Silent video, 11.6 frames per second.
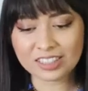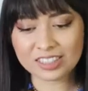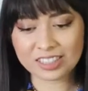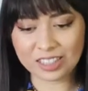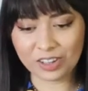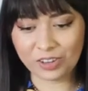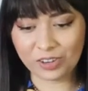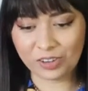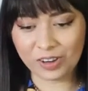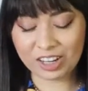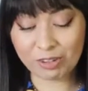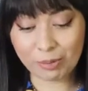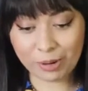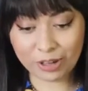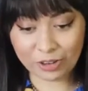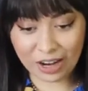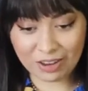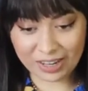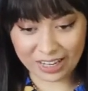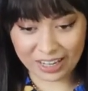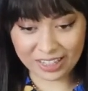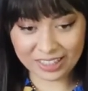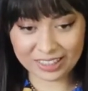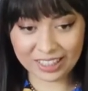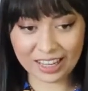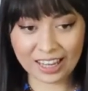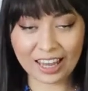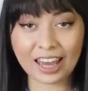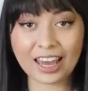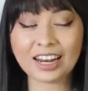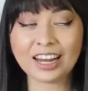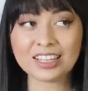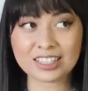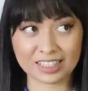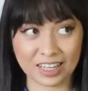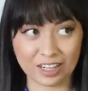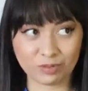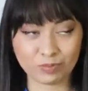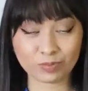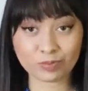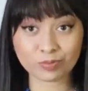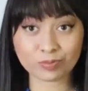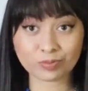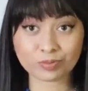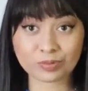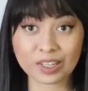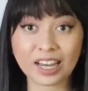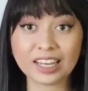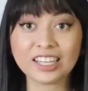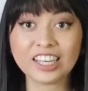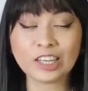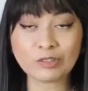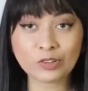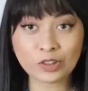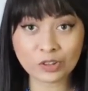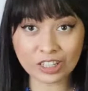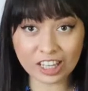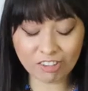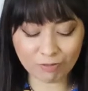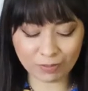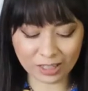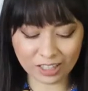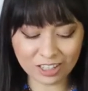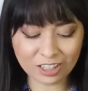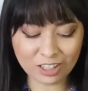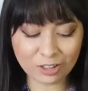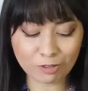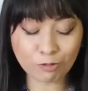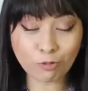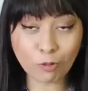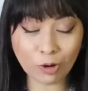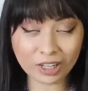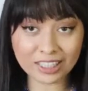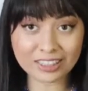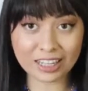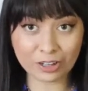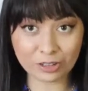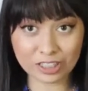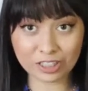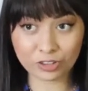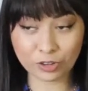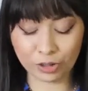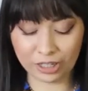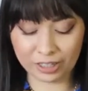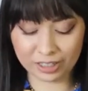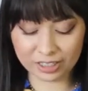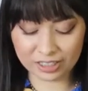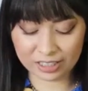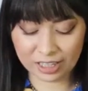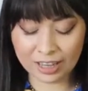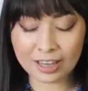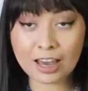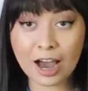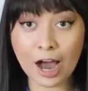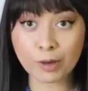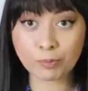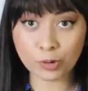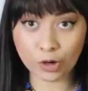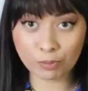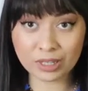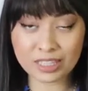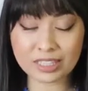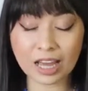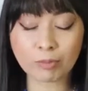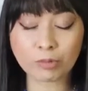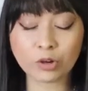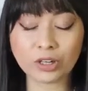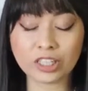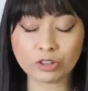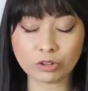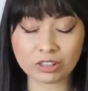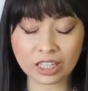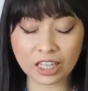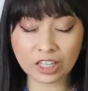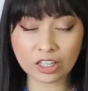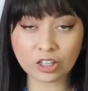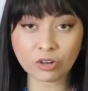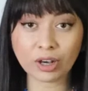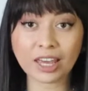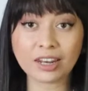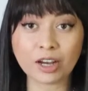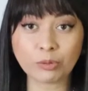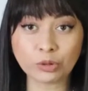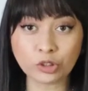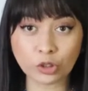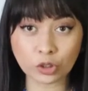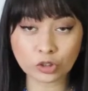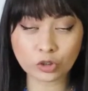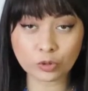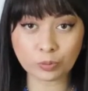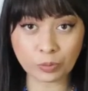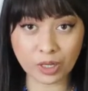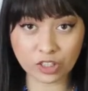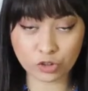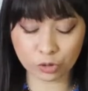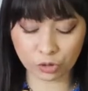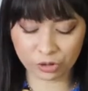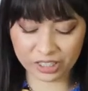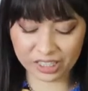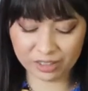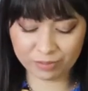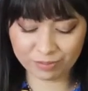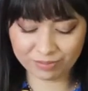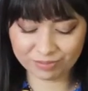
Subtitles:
So I remember grabbing it and I said, if you give me $40,000, I promise I'm going to thank you and I will go to Medjugorje.